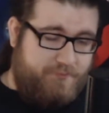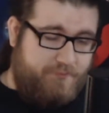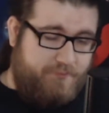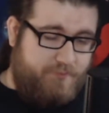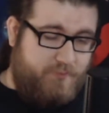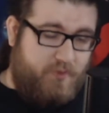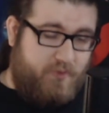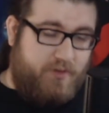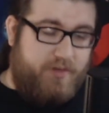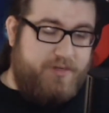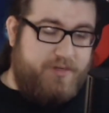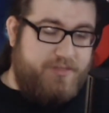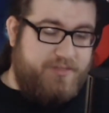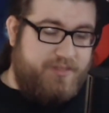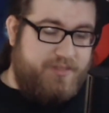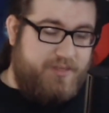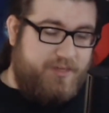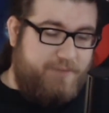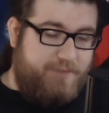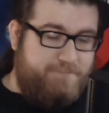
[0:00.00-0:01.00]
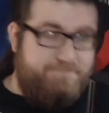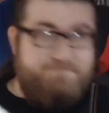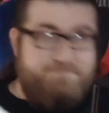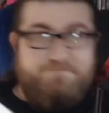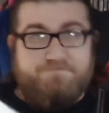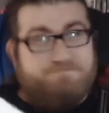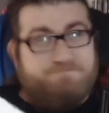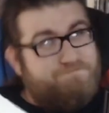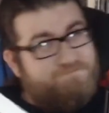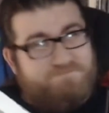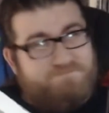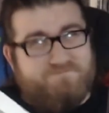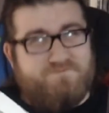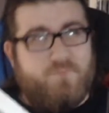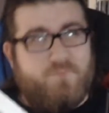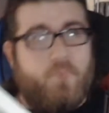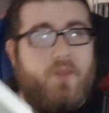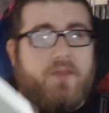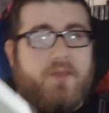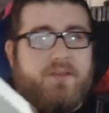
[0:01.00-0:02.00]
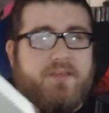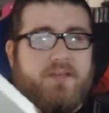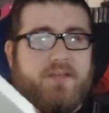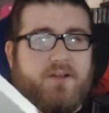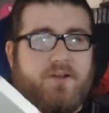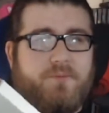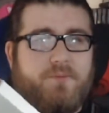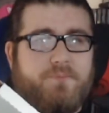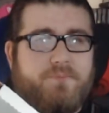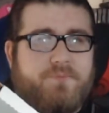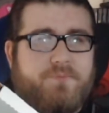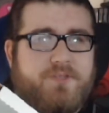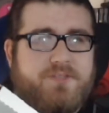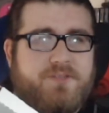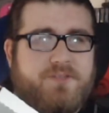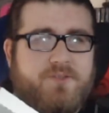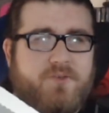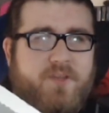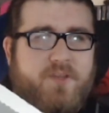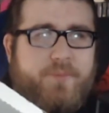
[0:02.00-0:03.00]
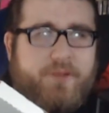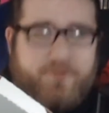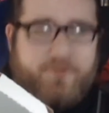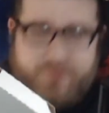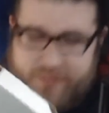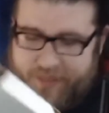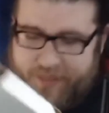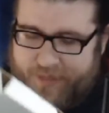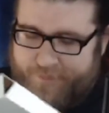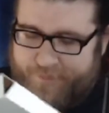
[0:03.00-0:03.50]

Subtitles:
honestly, just enjoy my own time.